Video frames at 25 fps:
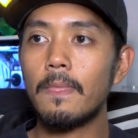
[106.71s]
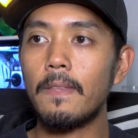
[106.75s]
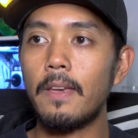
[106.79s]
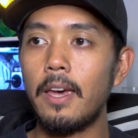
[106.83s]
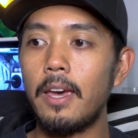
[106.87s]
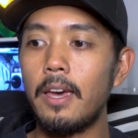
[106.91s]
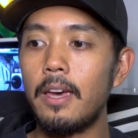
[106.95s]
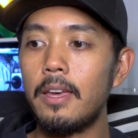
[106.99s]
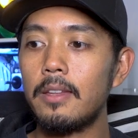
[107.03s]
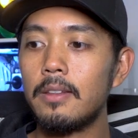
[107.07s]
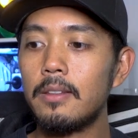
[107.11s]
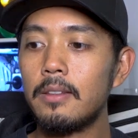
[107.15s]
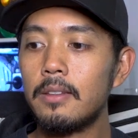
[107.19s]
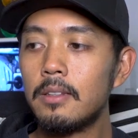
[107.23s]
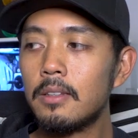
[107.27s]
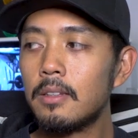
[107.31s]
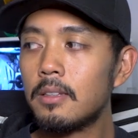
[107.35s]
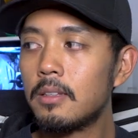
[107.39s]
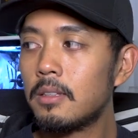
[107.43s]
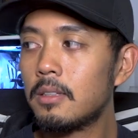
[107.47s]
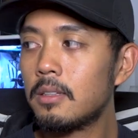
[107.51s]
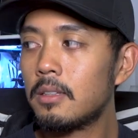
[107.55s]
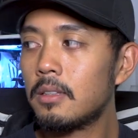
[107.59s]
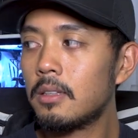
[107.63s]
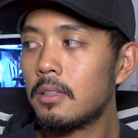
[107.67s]
And
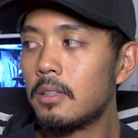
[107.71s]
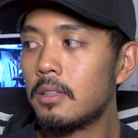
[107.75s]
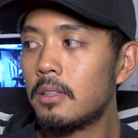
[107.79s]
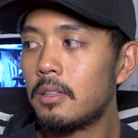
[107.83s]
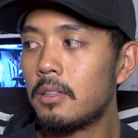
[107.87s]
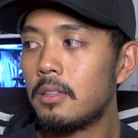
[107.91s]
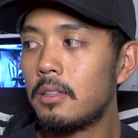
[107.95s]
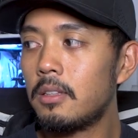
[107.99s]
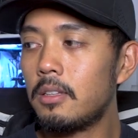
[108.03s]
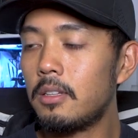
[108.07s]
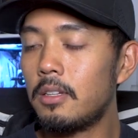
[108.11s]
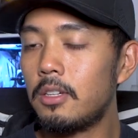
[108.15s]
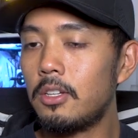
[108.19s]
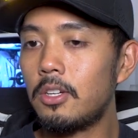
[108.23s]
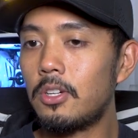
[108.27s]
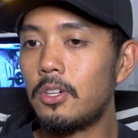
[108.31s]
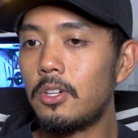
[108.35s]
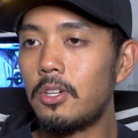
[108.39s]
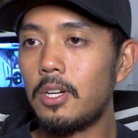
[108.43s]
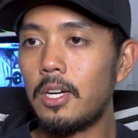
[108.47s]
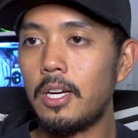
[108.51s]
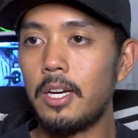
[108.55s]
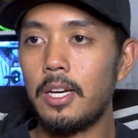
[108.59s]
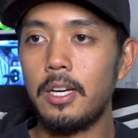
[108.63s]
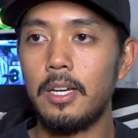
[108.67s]

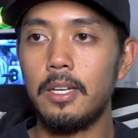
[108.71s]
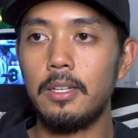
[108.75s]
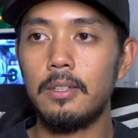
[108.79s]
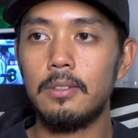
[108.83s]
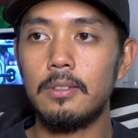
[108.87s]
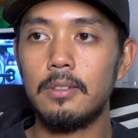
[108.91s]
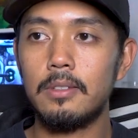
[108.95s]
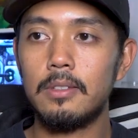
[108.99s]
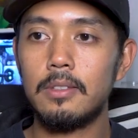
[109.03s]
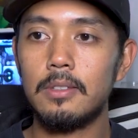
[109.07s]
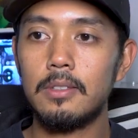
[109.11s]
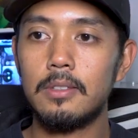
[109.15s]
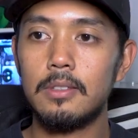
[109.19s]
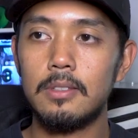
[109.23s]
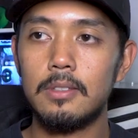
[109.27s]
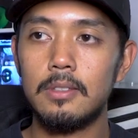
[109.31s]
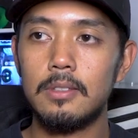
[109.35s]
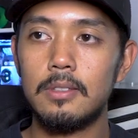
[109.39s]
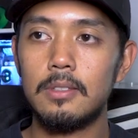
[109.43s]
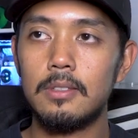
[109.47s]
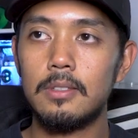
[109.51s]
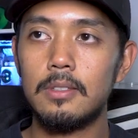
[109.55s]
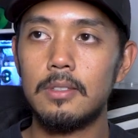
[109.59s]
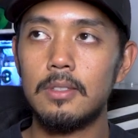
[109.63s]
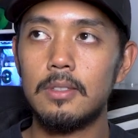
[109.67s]
I
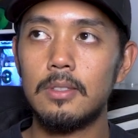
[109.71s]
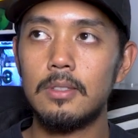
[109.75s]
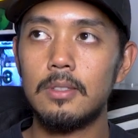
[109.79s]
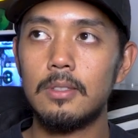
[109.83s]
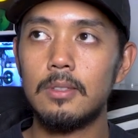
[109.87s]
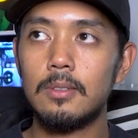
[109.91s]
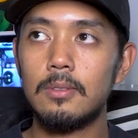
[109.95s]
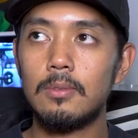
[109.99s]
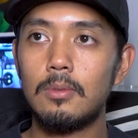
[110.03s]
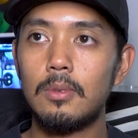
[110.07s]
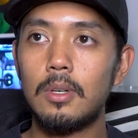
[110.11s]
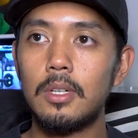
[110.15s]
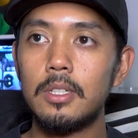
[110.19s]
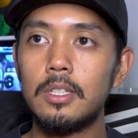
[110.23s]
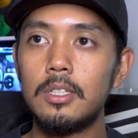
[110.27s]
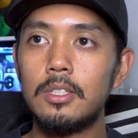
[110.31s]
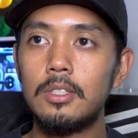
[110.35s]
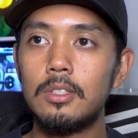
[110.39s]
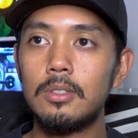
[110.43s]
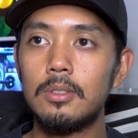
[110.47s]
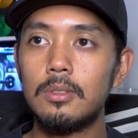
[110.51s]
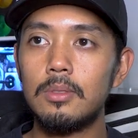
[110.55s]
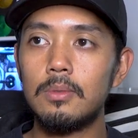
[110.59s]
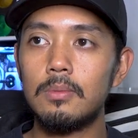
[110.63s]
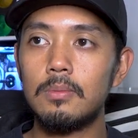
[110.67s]
wanted
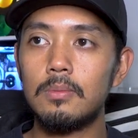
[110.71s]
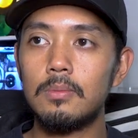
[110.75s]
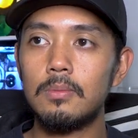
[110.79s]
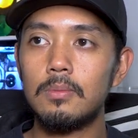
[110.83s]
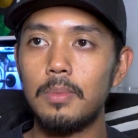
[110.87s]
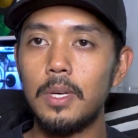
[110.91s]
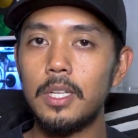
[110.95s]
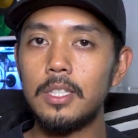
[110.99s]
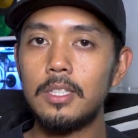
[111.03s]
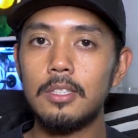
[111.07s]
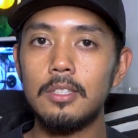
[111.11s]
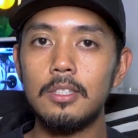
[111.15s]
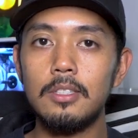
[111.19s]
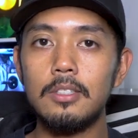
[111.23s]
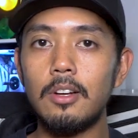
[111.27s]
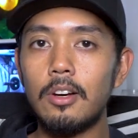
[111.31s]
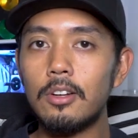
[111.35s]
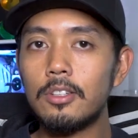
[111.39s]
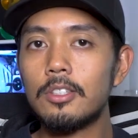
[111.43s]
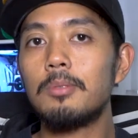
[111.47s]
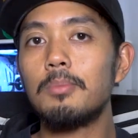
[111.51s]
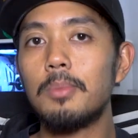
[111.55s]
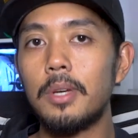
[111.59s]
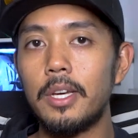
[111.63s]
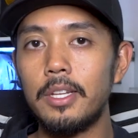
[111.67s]
to basically
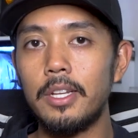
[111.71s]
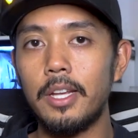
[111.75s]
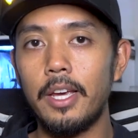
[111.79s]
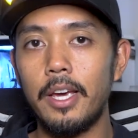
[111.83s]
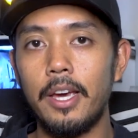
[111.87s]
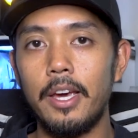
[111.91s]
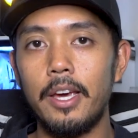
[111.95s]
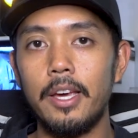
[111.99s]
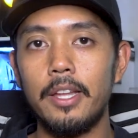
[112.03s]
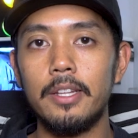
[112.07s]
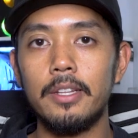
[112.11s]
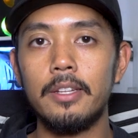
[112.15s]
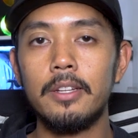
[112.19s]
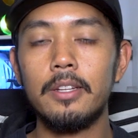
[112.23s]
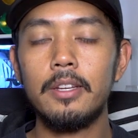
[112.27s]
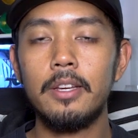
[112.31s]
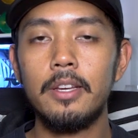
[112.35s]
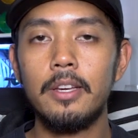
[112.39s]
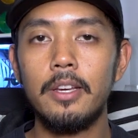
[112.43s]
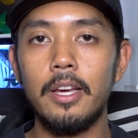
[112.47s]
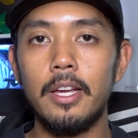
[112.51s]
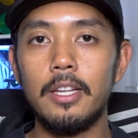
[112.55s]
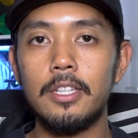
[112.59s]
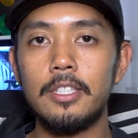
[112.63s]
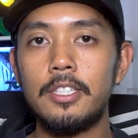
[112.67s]
document
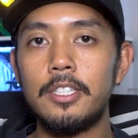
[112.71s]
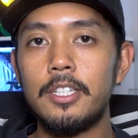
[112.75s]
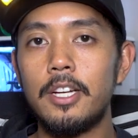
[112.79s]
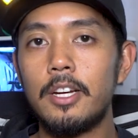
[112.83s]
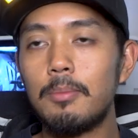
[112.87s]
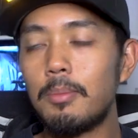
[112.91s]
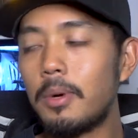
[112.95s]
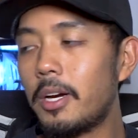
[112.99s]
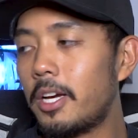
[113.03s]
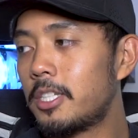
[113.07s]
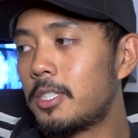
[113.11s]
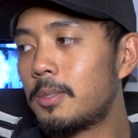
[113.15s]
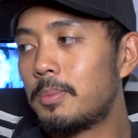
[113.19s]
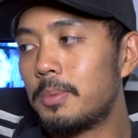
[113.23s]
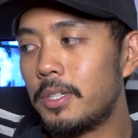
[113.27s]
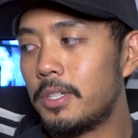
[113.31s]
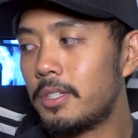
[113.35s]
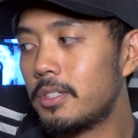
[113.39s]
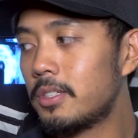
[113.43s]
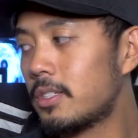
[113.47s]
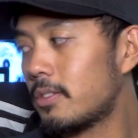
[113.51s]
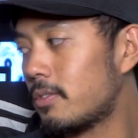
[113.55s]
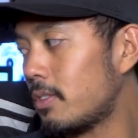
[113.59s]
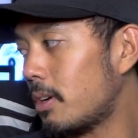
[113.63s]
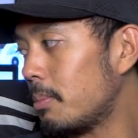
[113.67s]
and share my
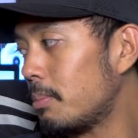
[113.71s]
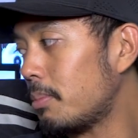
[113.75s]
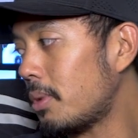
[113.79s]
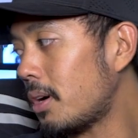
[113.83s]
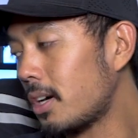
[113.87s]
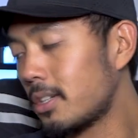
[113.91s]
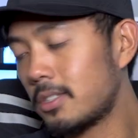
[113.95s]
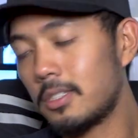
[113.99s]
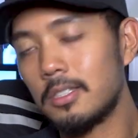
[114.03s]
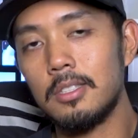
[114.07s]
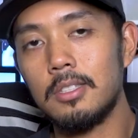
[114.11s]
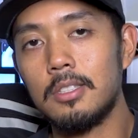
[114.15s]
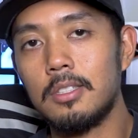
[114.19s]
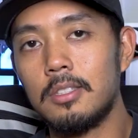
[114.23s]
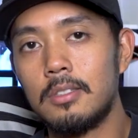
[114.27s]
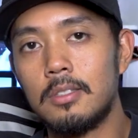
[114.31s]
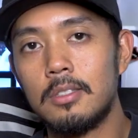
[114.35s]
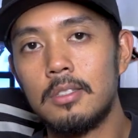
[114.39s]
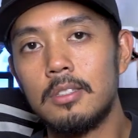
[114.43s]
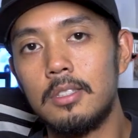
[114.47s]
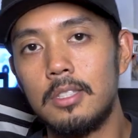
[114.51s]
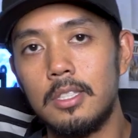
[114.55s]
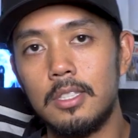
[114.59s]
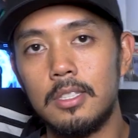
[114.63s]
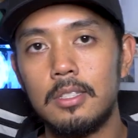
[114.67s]
experience of unboxing
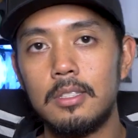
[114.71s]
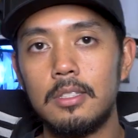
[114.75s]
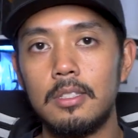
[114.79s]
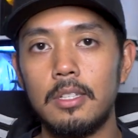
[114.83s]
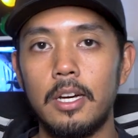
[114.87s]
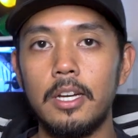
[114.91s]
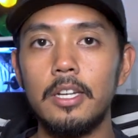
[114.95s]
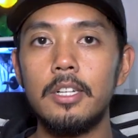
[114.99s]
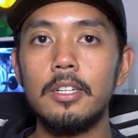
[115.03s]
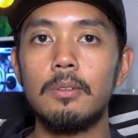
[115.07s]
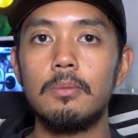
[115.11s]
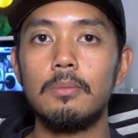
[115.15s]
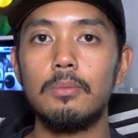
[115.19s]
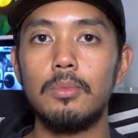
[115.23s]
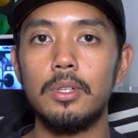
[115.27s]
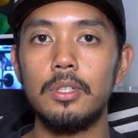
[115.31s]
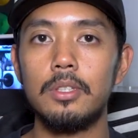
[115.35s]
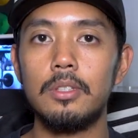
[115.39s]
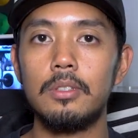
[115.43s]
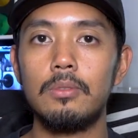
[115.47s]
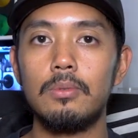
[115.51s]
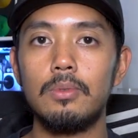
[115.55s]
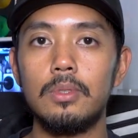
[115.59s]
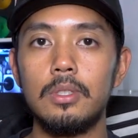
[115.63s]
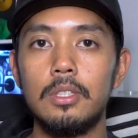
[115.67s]
this item
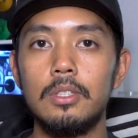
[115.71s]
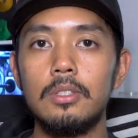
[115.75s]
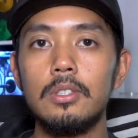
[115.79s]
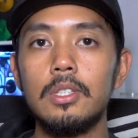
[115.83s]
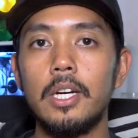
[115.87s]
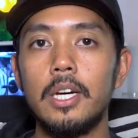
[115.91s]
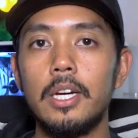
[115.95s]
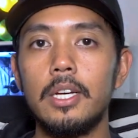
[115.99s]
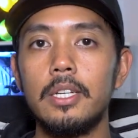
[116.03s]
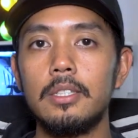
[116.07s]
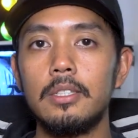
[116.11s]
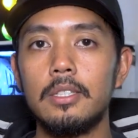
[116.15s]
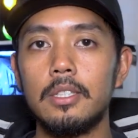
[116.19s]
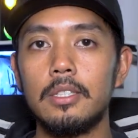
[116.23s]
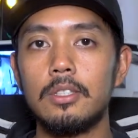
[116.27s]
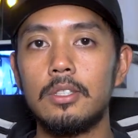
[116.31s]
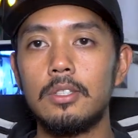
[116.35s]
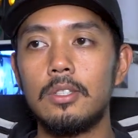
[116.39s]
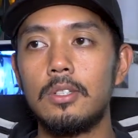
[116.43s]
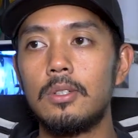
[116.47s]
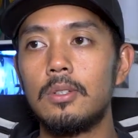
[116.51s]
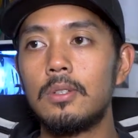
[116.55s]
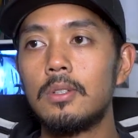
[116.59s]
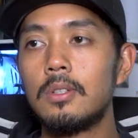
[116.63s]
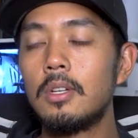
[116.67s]
with you guys. And
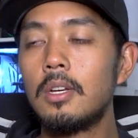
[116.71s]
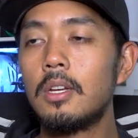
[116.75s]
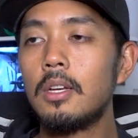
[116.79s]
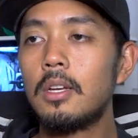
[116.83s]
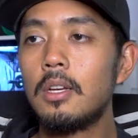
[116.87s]
so